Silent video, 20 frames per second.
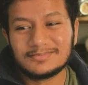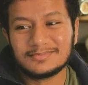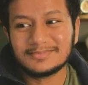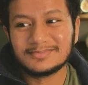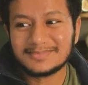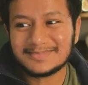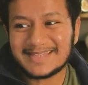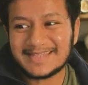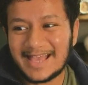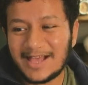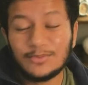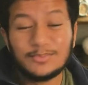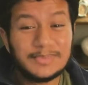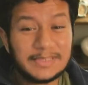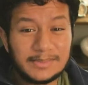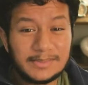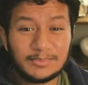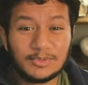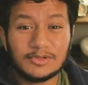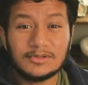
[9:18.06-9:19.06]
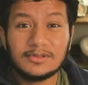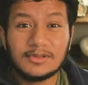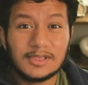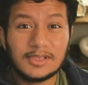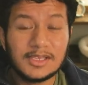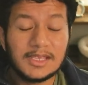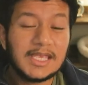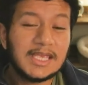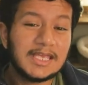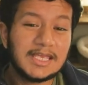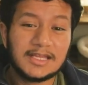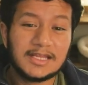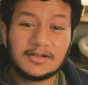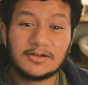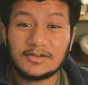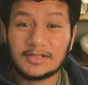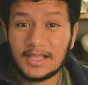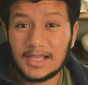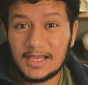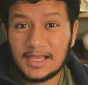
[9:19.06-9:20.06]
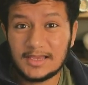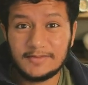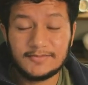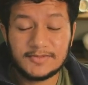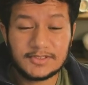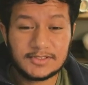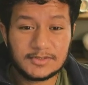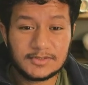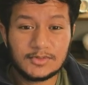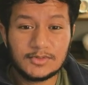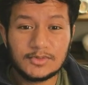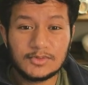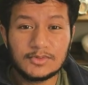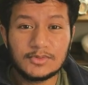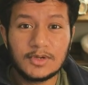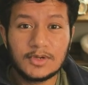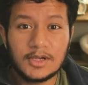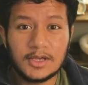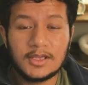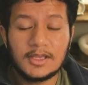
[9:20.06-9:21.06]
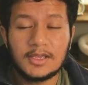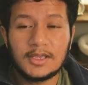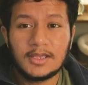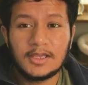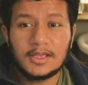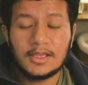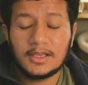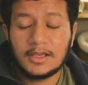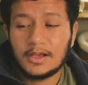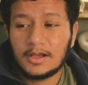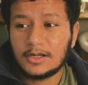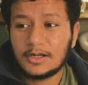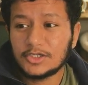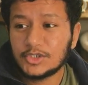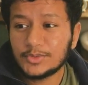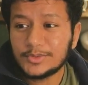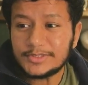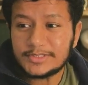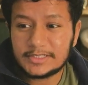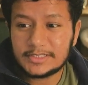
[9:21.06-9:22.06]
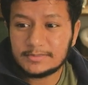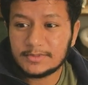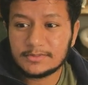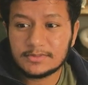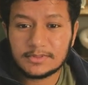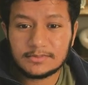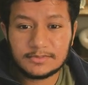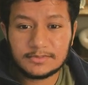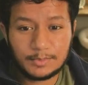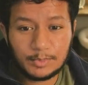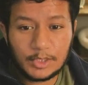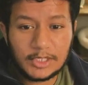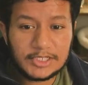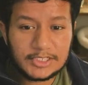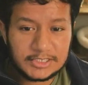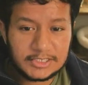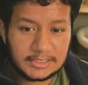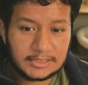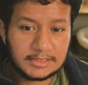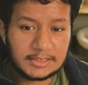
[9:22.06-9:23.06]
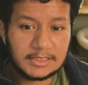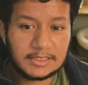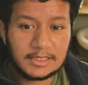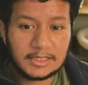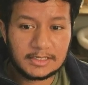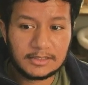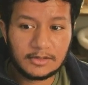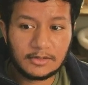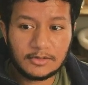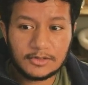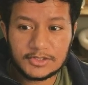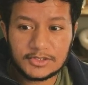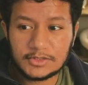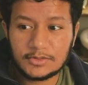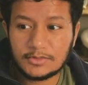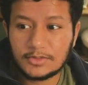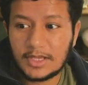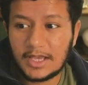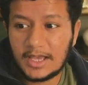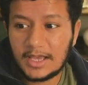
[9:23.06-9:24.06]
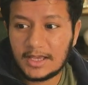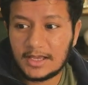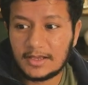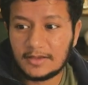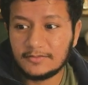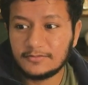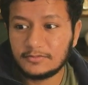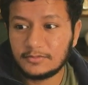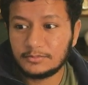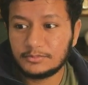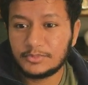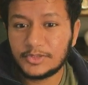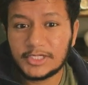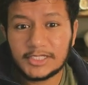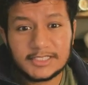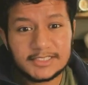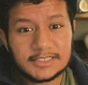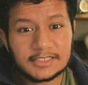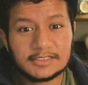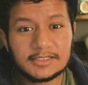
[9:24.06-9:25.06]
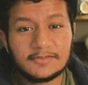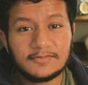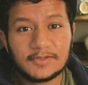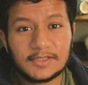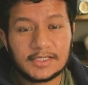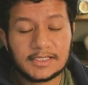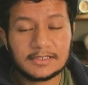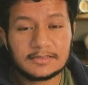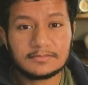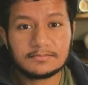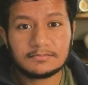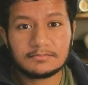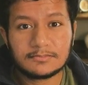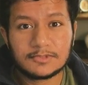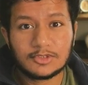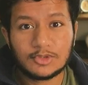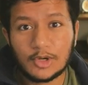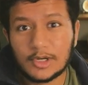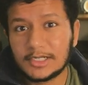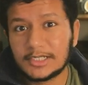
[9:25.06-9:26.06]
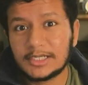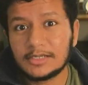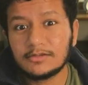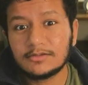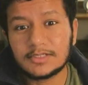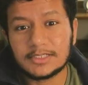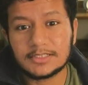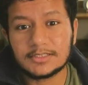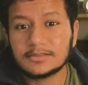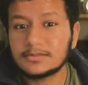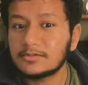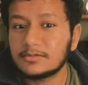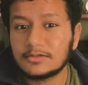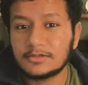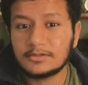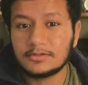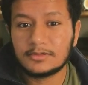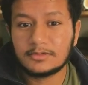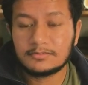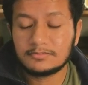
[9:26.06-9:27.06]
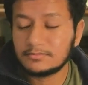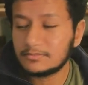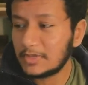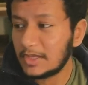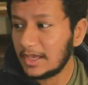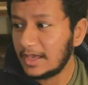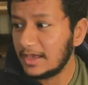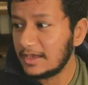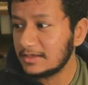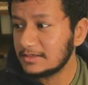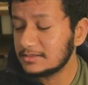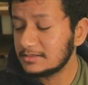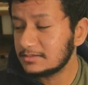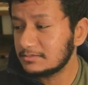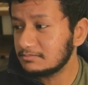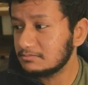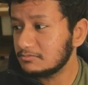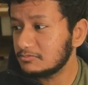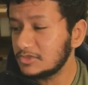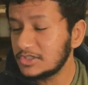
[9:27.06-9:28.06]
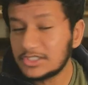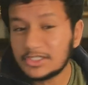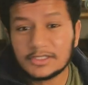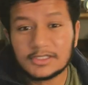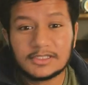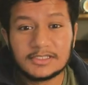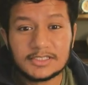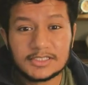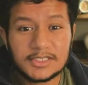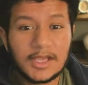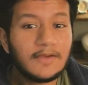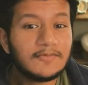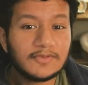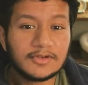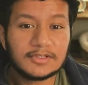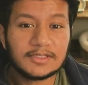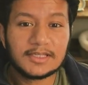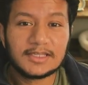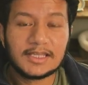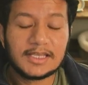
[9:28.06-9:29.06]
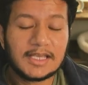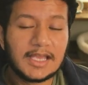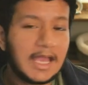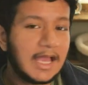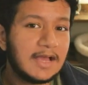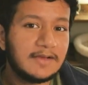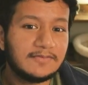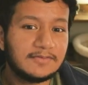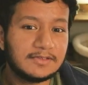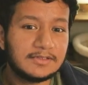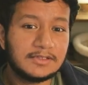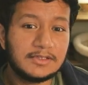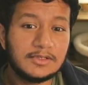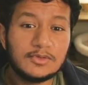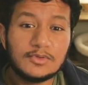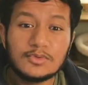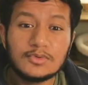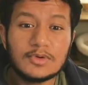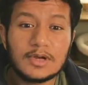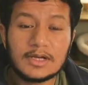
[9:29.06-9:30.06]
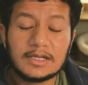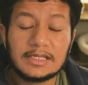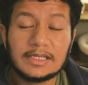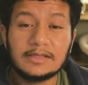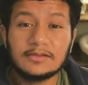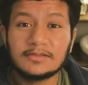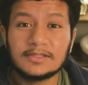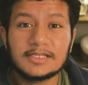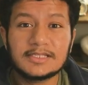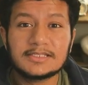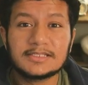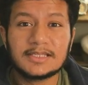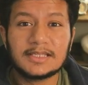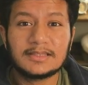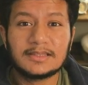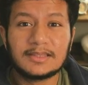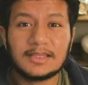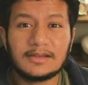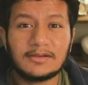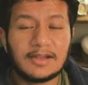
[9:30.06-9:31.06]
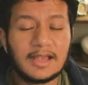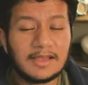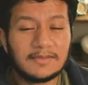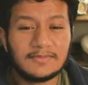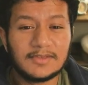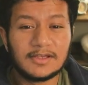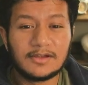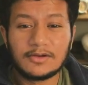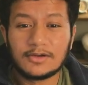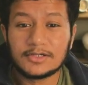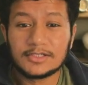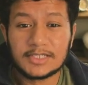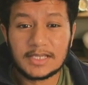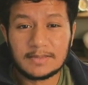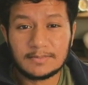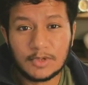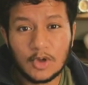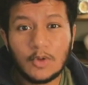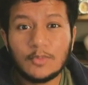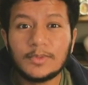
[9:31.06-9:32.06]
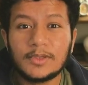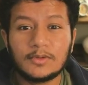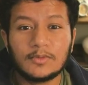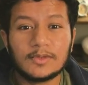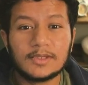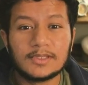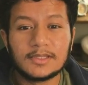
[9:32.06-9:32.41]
help people in our lives who are showing symptoms of depression and also have pretty significant chronic illness or has recently discovered that they have a new illness that they're having a hard time coping with.